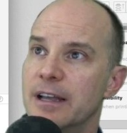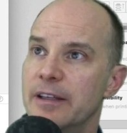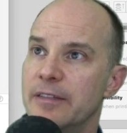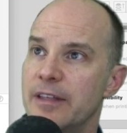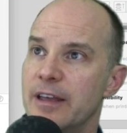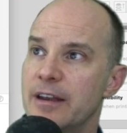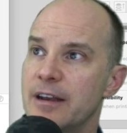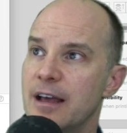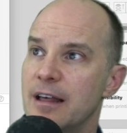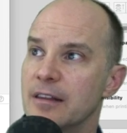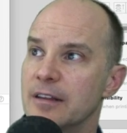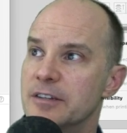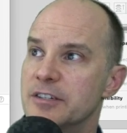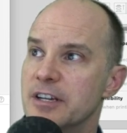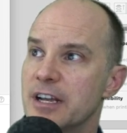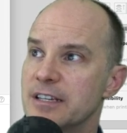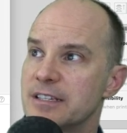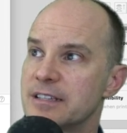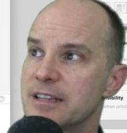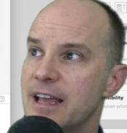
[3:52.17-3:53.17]
And then I'll
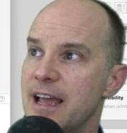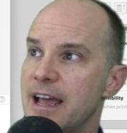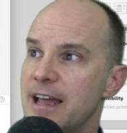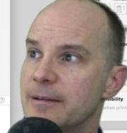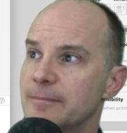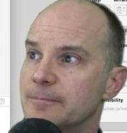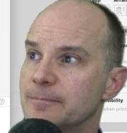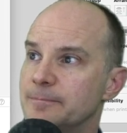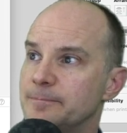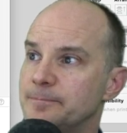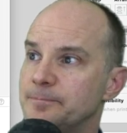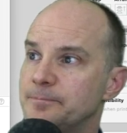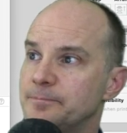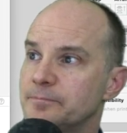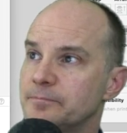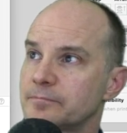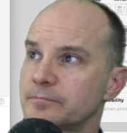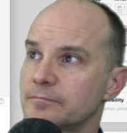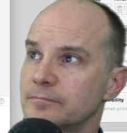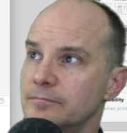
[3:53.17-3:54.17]
adjust that
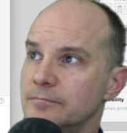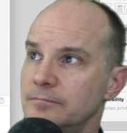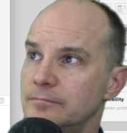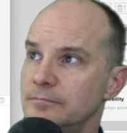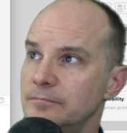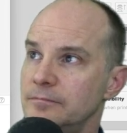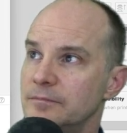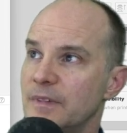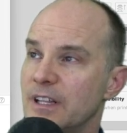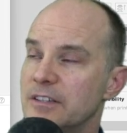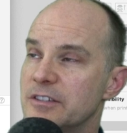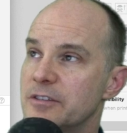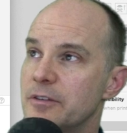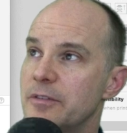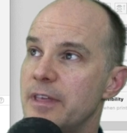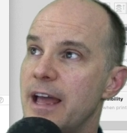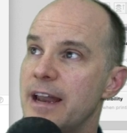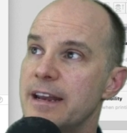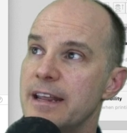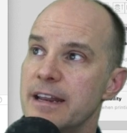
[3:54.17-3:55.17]

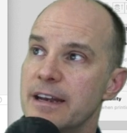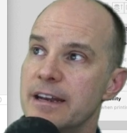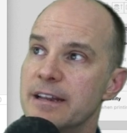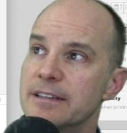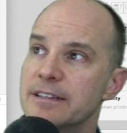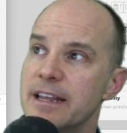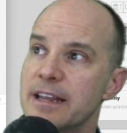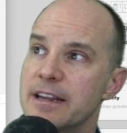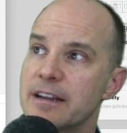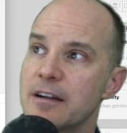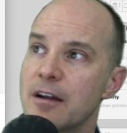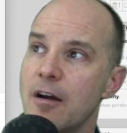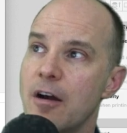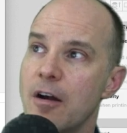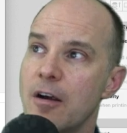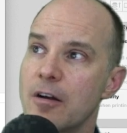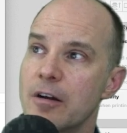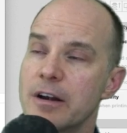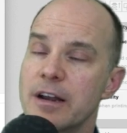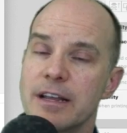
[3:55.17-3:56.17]
so that it is a
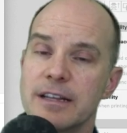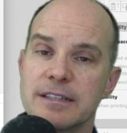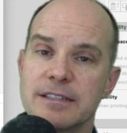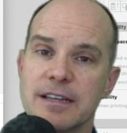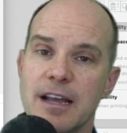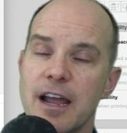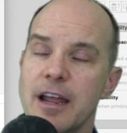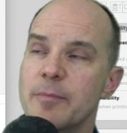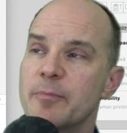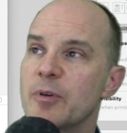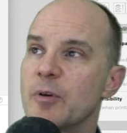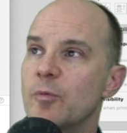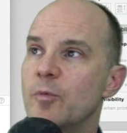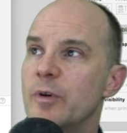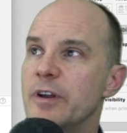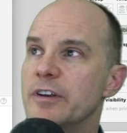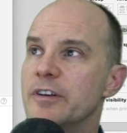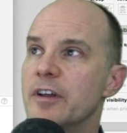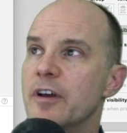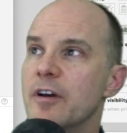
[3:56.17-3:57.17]
card type
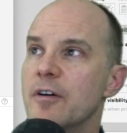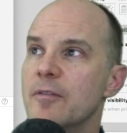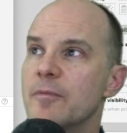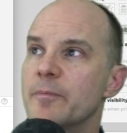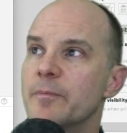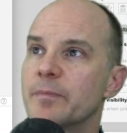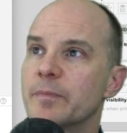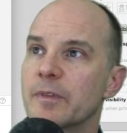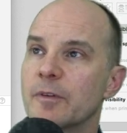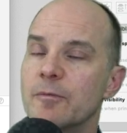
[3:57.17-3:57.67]
window,